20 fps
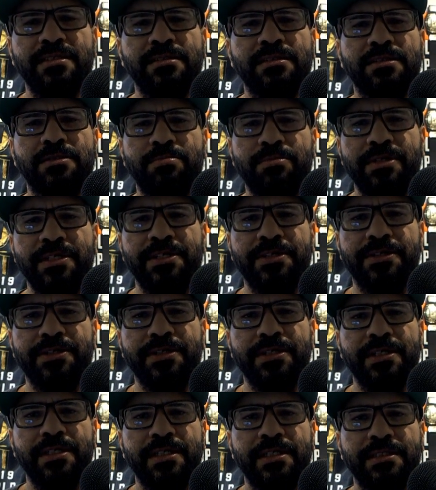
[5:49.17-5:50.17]
Springer
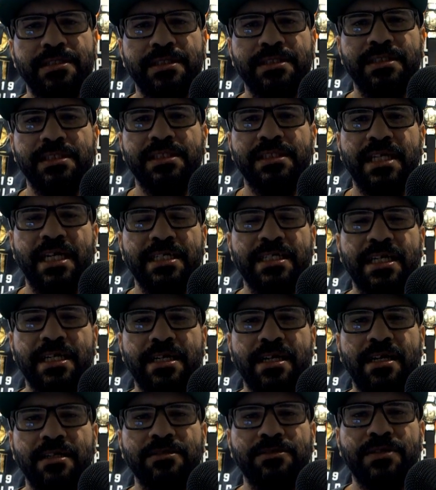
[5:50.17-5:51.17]
since he signed that
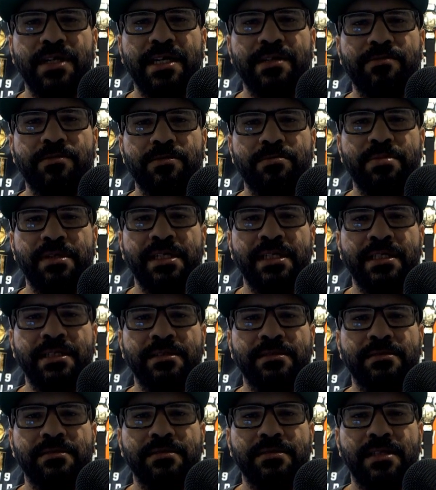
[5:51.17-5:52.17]
contract for
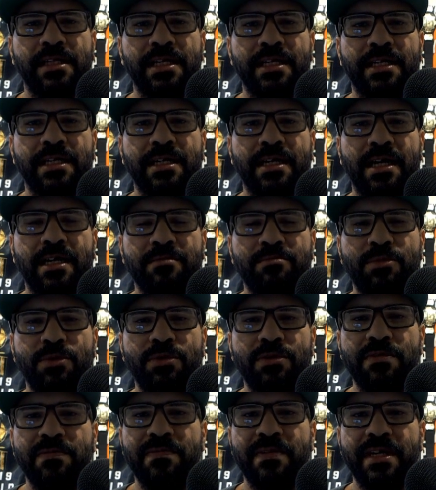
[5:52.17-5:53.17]
being, like,
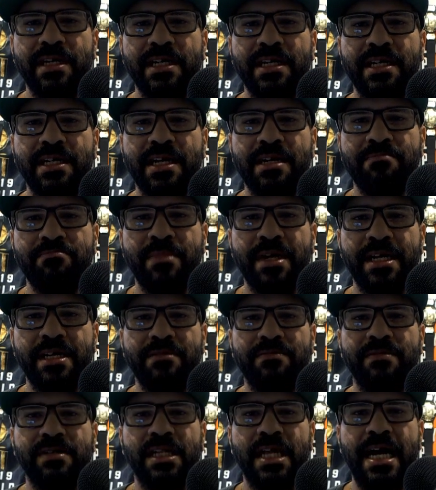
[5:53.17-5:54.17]
unmotivated and made
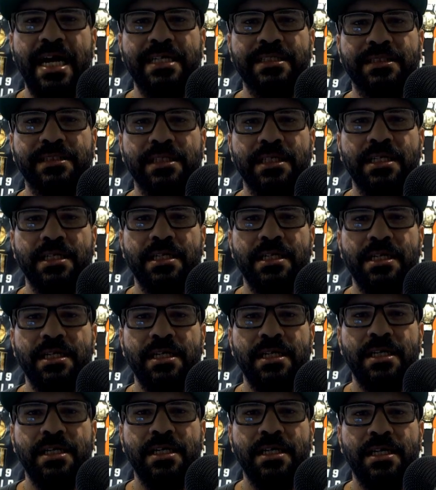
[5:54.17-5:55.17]
of glass.
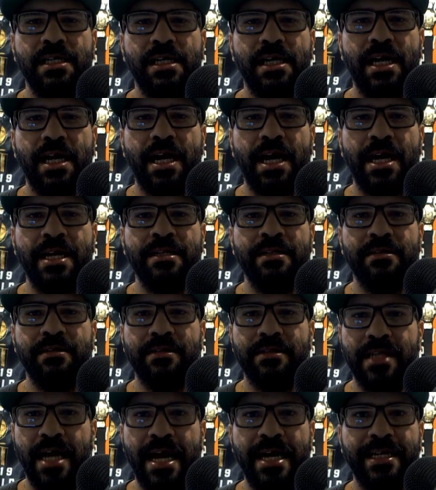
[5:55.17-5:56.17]
And
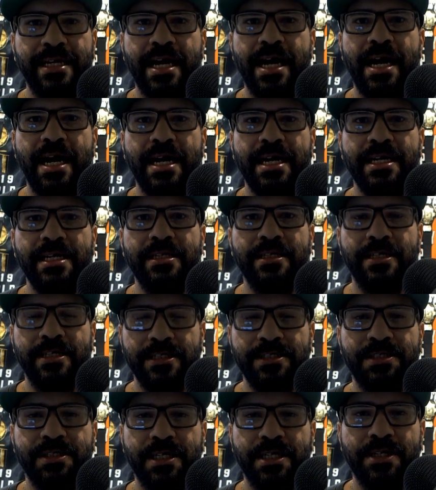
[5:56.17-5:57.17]
that guy
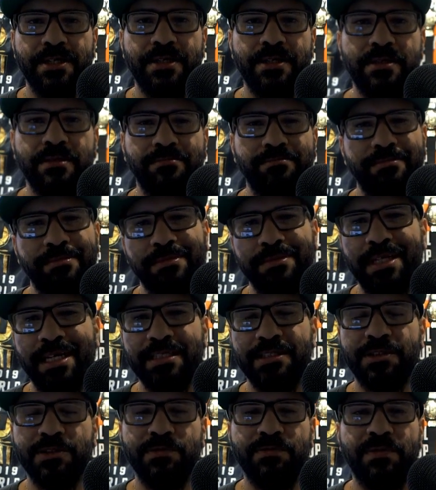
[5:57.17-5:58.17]
this year,
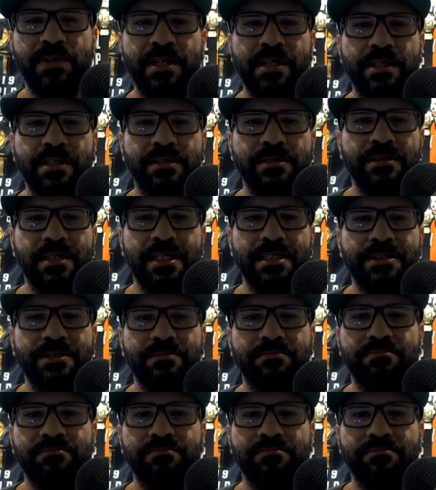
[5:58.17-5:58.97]
not so far in the